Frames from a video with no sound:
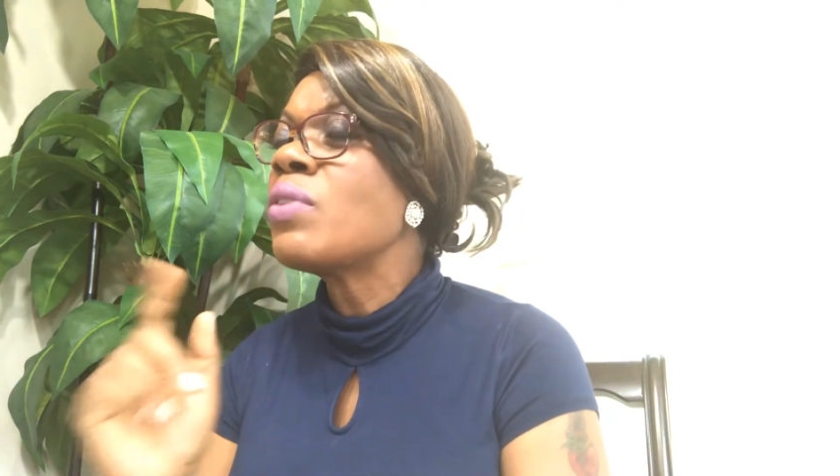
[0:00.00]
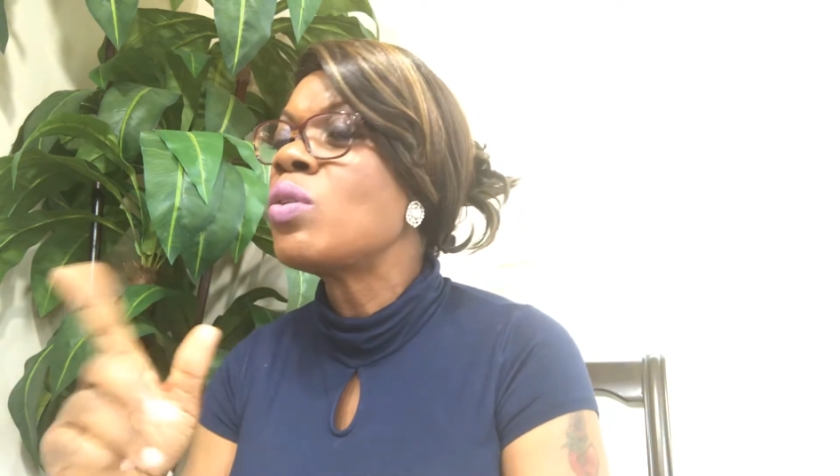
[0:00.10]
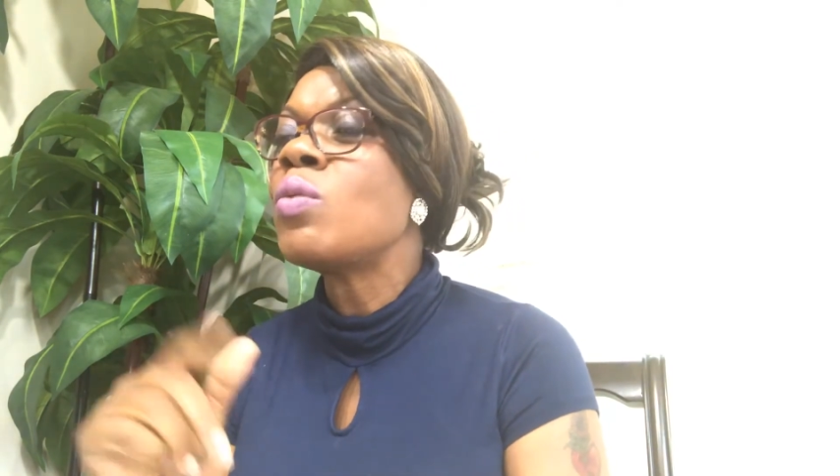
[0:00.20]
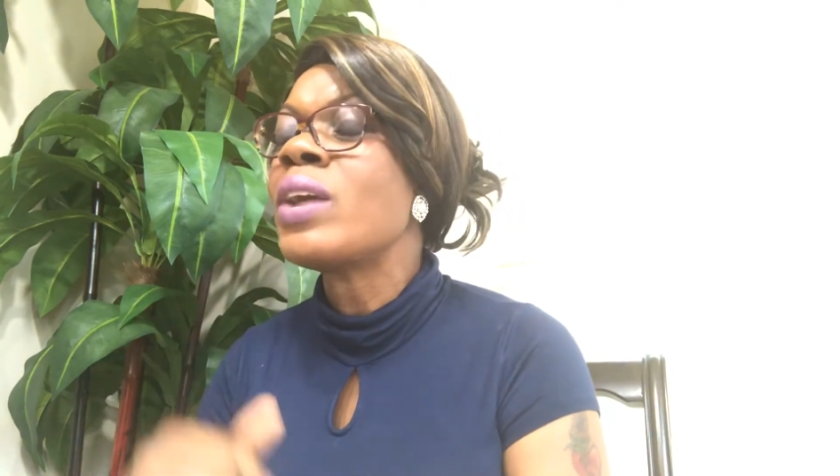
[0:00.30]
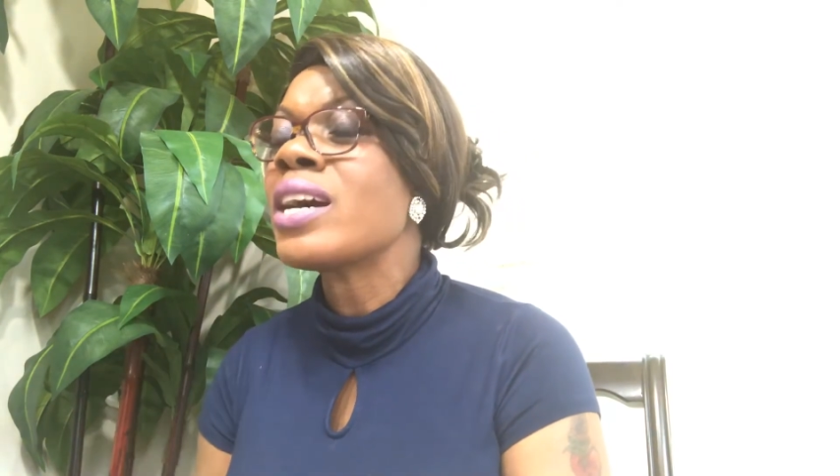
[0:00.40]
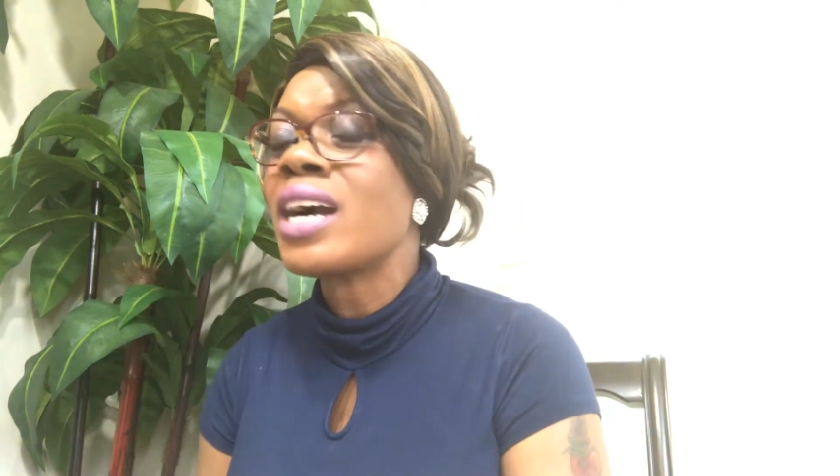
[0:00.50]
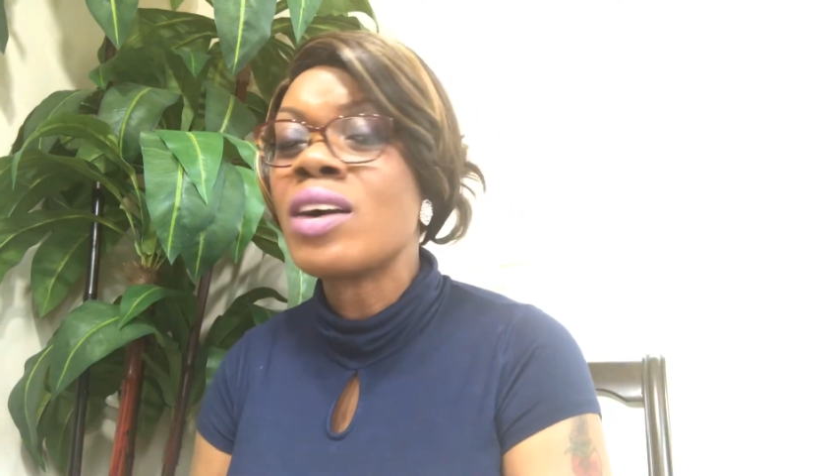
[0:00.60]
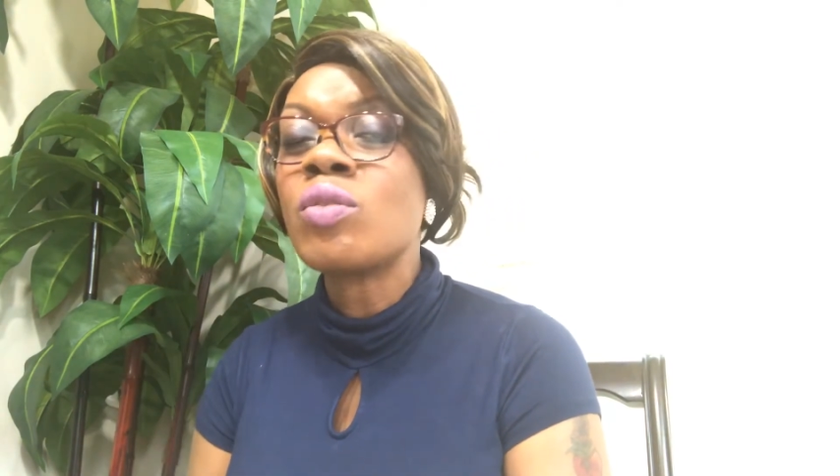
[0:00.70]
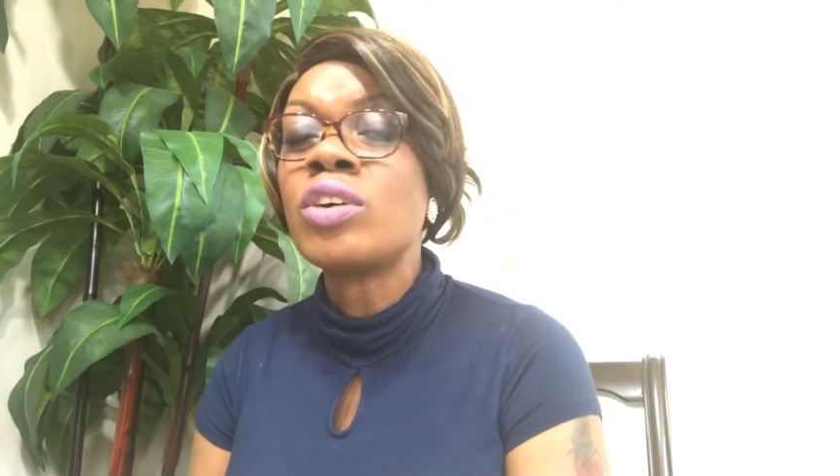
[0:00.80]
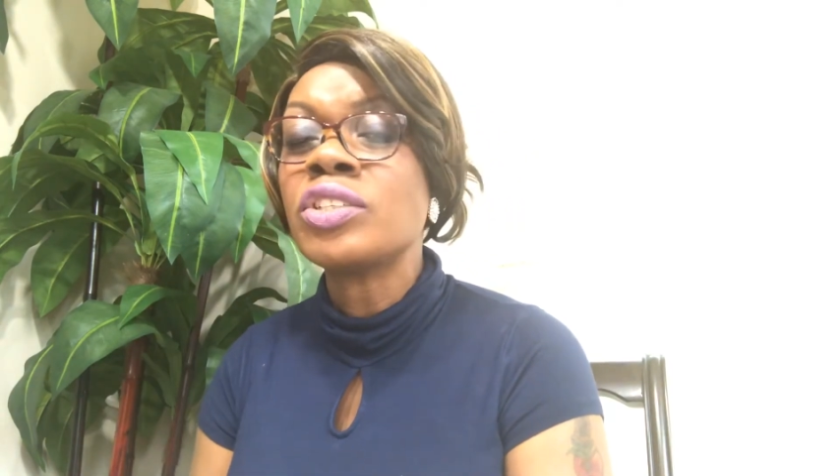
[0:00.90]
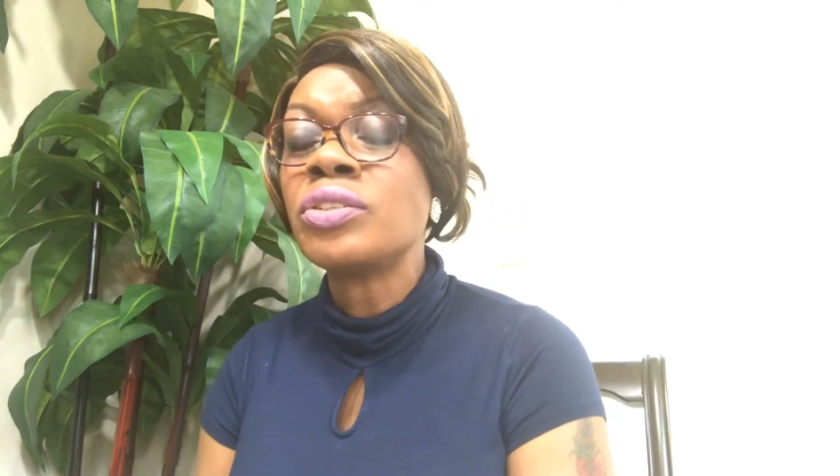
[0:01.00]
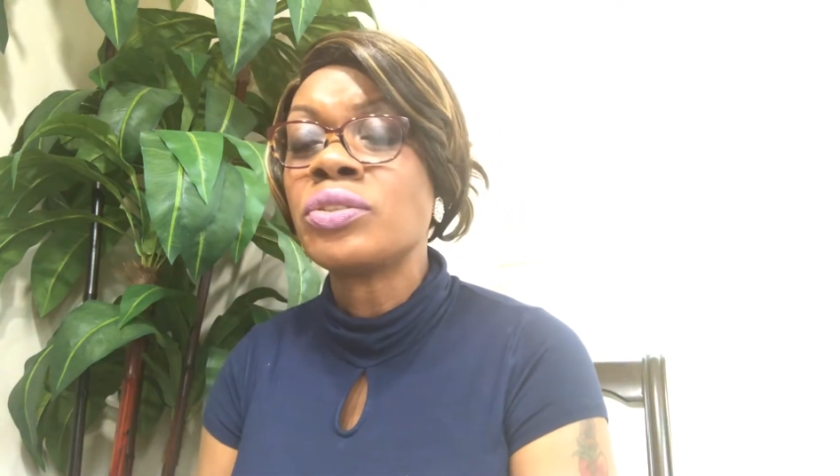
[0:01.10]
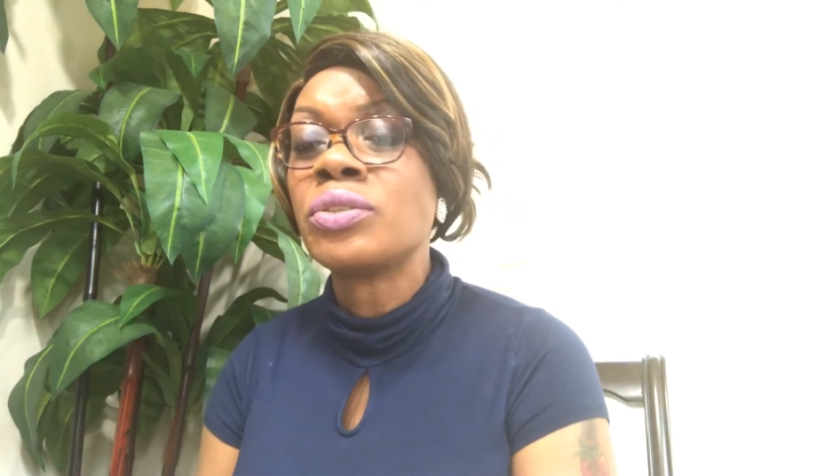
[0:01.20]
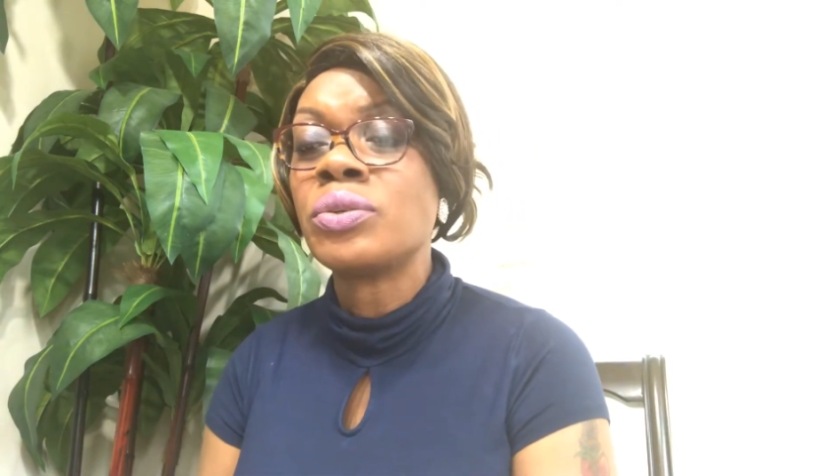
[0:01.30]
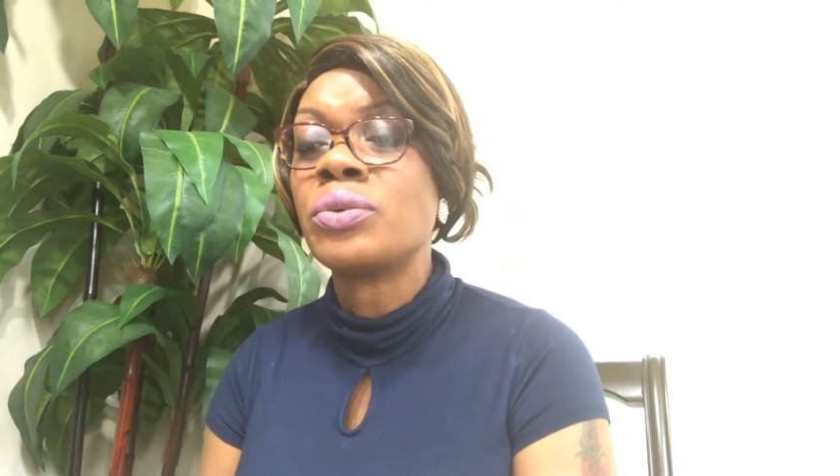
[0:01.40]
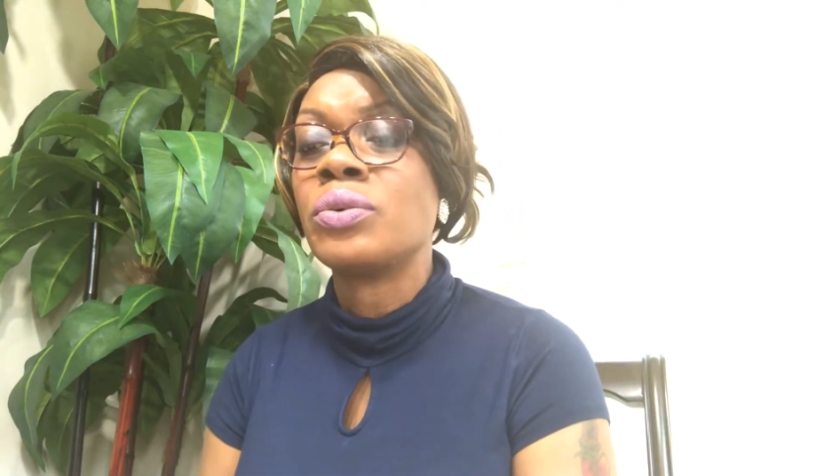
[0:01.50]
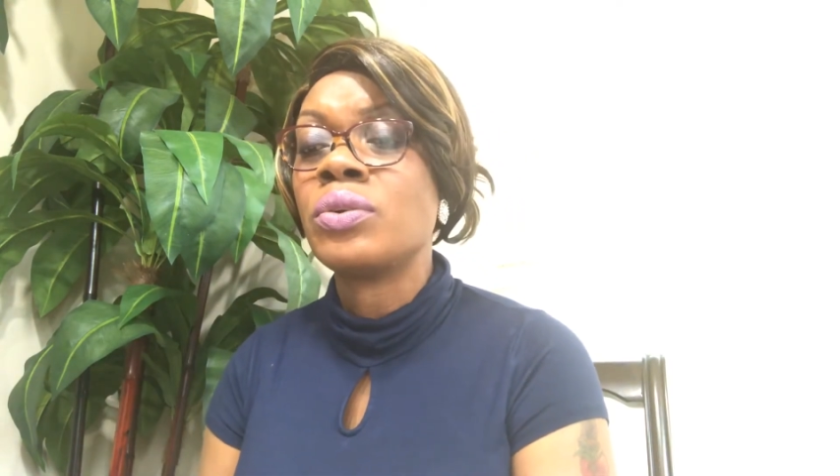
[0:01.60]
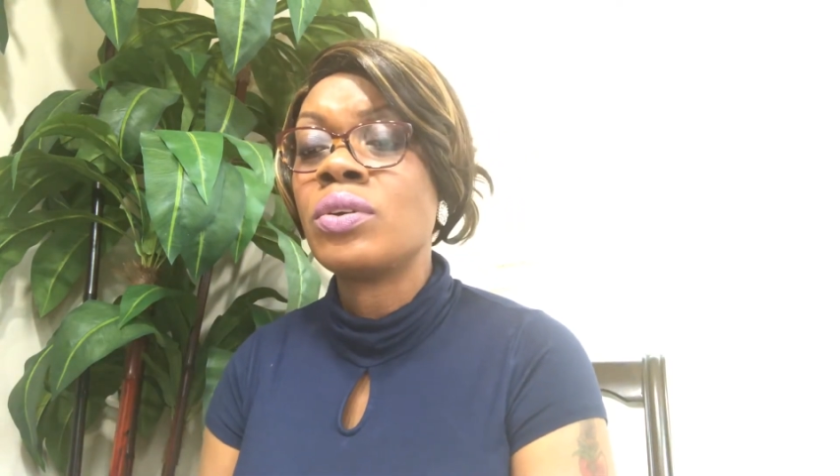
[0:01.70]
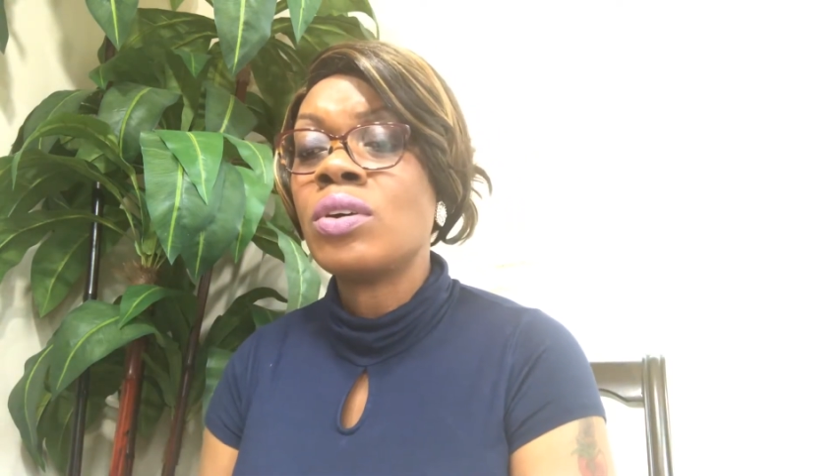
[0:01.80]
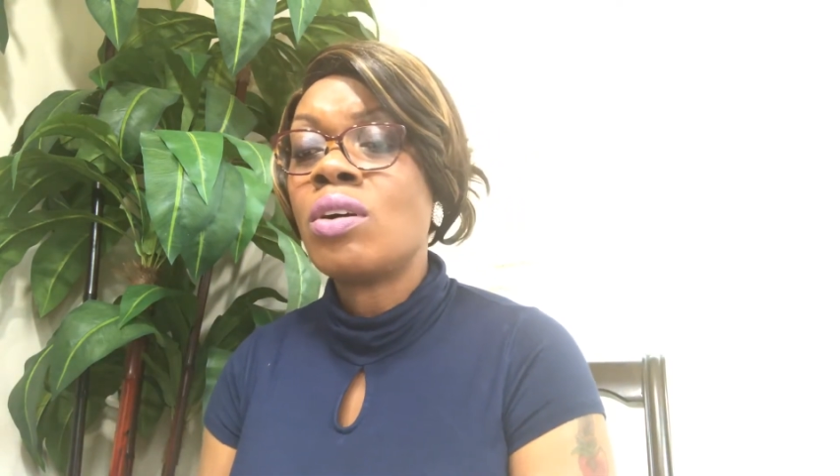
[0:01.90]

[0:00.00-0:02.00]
give up on what God called you to do.